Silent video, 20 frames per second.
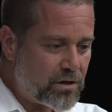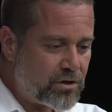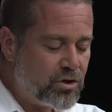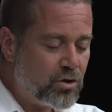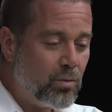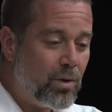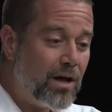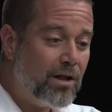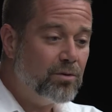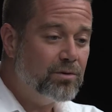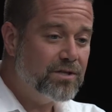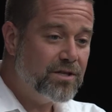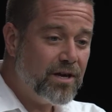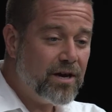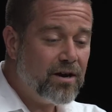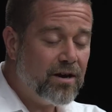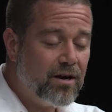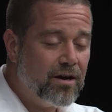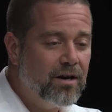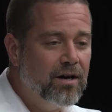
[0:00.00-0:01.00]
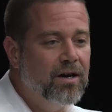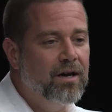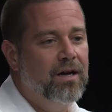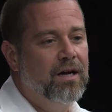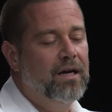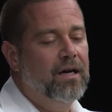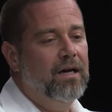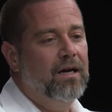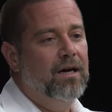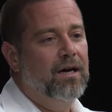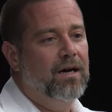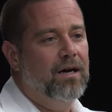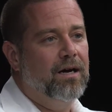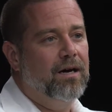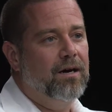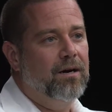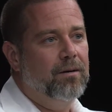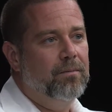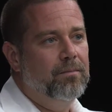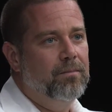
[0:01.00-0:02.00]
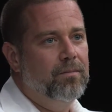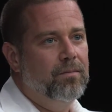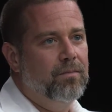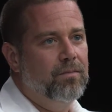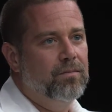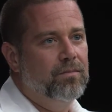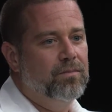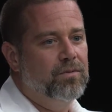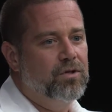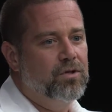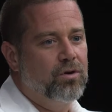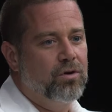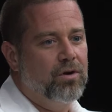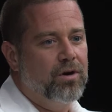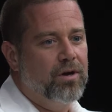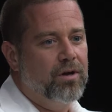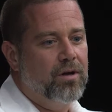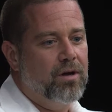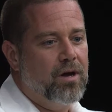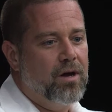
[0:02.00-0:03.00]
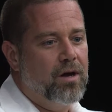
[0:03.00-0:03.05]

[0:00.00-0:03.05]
So while I was there, during